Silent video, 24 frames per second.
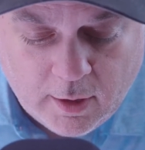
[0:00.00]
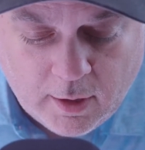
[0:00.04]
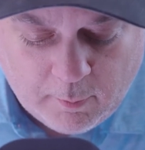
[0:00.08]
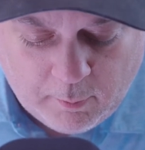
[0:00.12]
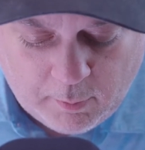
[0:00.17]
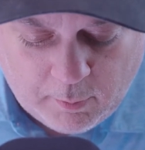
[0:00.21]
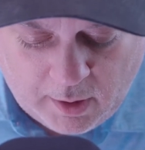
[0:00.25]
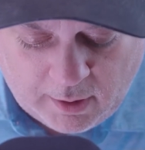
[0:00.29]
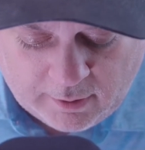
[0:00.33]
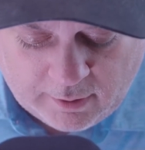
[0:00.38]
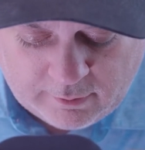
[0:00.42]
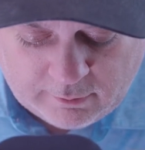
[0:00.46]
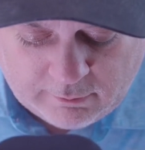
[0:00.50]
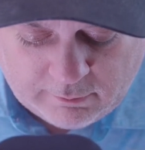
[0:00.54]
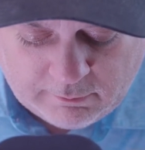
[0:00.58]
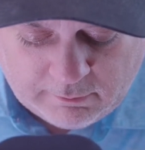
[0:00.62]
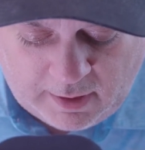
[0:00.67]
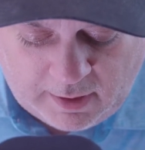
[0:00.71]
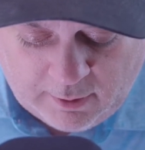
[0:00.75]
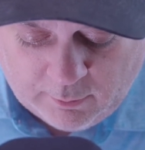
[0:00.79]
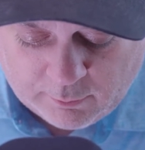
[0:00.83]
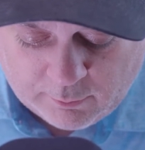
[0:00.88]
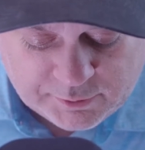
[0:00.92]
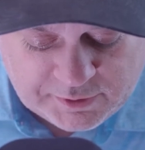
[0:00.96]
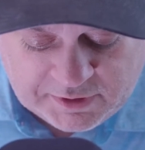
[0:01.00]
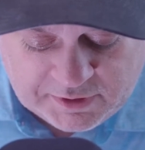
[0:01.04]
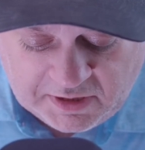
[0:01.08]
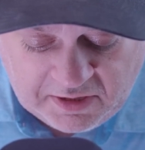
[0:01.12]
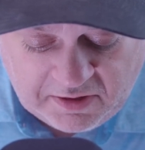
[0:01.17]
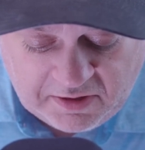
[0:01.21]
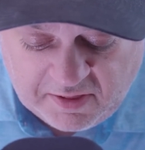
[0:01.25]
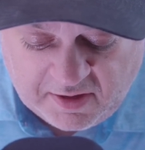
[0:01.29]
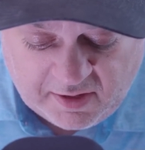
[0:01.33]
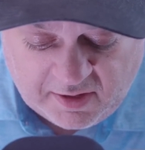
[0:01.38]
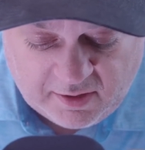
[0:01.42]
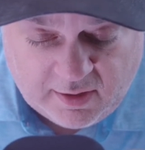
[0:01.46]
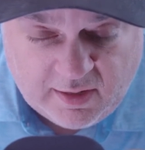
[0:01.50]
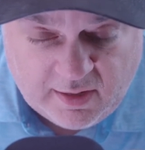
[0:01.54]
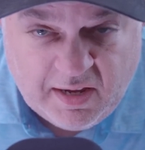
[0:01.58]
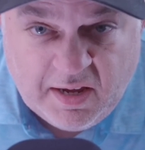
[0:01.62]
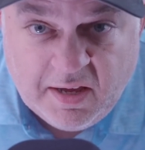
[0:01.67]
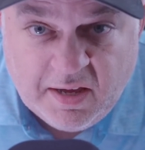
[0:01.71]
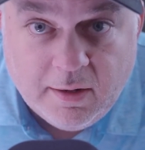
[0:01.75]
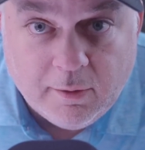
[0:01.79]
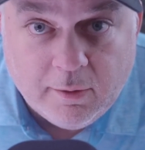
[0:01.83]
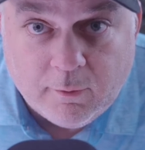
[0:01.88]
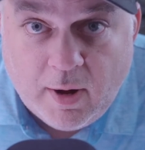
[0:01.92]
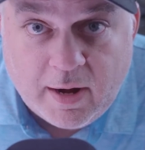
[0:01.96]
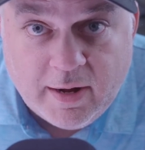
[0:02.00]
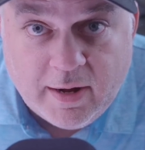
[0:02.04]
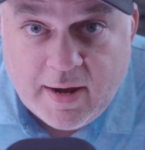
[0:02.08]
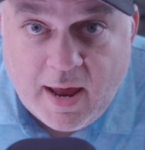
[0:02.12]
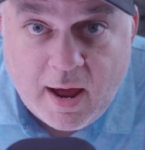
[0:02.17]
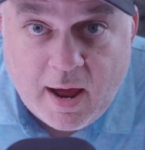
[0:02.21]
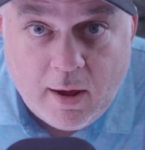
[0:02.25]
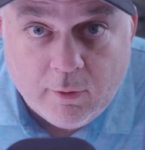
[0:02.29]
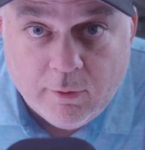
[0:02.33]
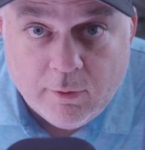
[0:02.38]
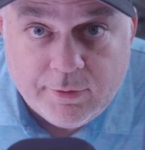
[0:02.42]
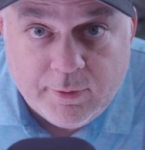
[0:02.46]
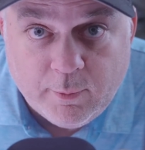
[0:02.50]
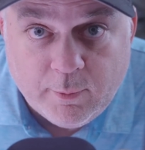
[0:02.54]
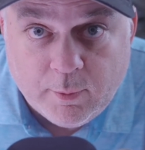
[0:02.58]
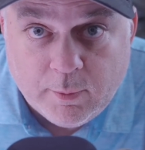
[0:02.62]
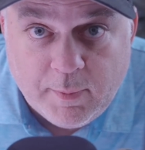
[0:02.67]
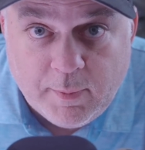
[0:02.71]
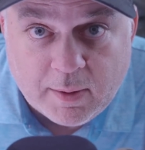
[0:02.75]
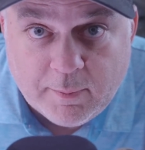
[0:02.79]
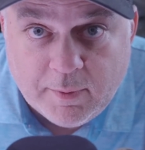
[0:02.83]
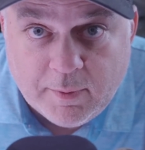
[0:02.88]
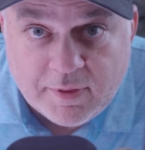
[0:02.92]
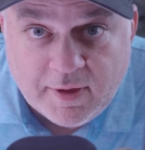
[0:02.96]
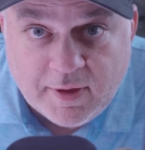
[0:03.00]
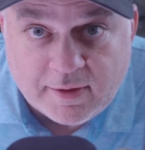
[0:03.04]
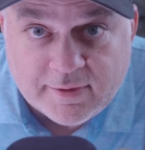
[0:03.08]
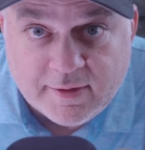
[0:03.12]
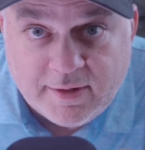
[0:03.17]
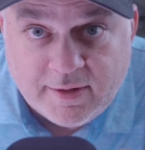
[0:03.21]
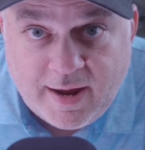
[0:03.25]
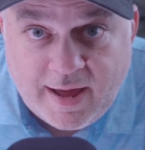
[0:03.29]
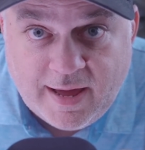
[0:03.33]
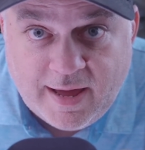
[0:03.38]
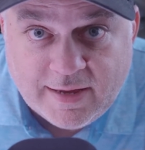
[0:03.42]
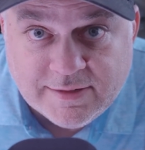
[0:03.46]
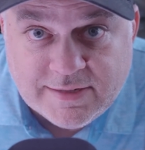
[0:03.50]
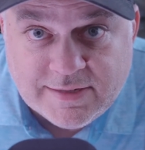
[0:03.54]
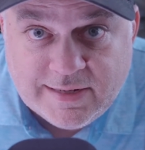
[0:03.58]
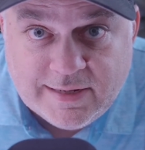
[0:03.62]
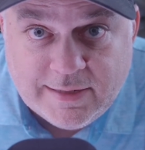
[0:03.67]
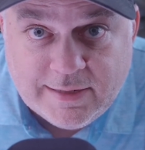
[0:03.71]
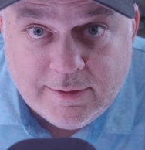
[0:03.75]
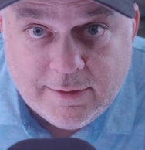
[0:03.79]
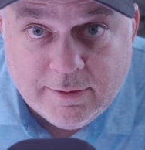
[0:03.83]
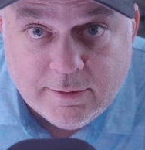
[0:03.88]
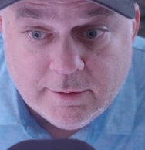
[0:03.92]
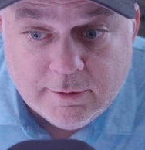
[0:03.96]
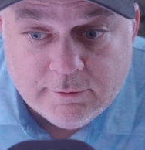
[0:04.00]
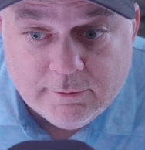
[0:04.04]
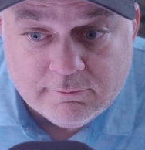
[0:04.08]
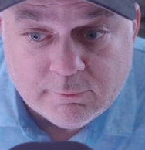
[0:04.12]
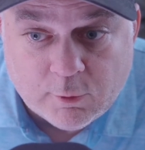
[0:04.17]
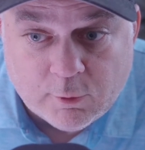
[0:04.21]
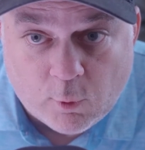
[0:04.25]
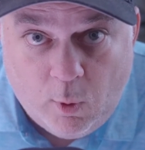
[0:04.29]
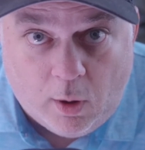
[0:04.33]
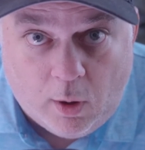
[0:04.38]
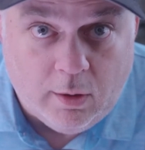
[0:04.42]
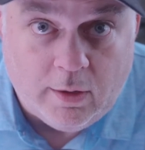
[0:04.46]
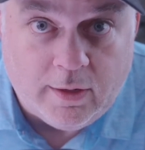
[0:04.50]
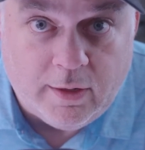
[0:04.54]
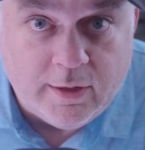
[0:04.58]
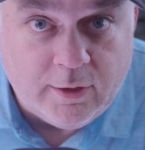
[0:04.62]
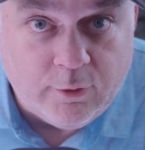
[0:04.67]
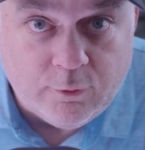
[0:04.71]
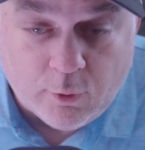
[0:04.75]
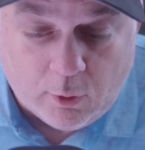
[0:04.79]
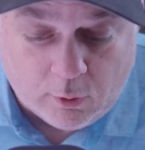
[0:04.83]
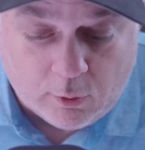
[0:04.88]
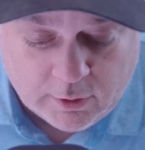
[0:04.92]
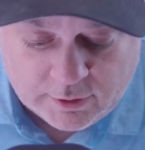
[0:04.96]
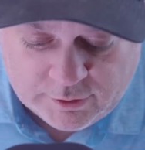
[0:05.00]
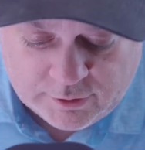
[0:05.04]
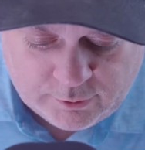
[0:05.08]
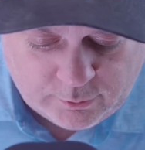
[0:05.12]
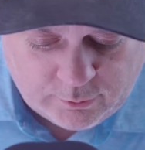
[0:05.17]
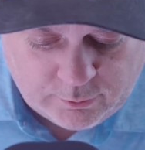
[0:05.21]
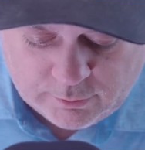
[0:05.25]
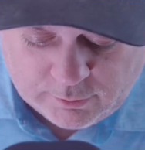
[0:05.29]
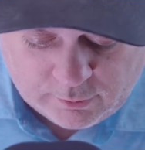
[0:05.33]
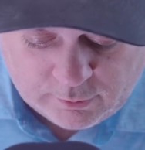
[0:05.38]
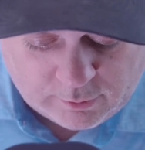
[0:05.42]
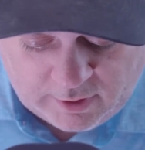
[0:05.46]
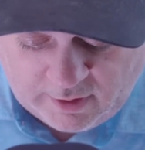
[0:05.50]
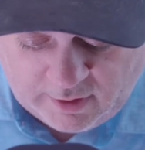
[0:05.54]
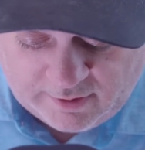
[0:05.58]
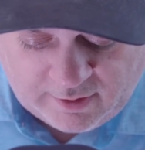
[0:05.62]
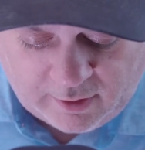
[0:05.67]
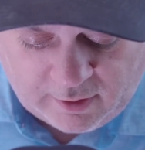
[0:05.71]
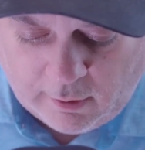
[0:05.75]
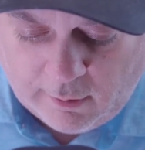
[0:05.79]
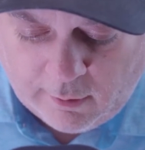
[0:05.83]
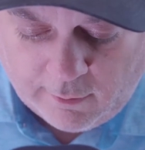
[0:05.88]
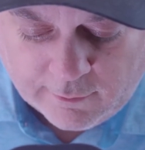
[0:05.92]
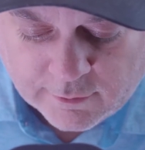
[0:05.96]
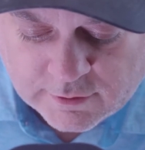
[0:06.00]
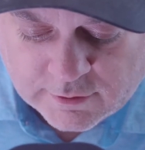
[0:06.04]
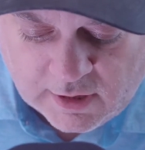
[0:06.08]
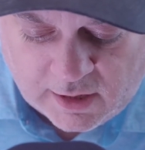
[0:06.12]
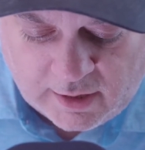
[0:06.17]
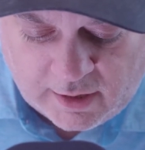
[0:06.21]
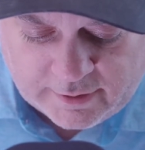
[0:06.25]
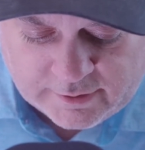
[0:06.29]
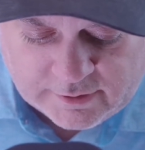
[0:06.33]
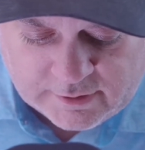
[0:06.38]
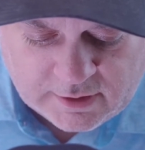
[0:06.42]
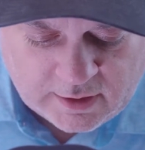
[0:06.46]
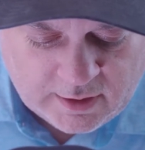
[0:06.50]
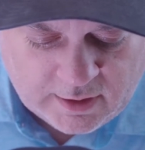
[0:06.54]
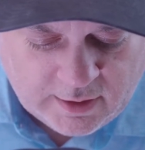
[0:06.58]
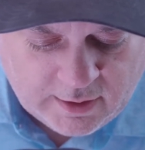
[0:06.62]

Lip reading: But I don't see anything in it right now that would make me think that it has any quality control issues or anything along those lines.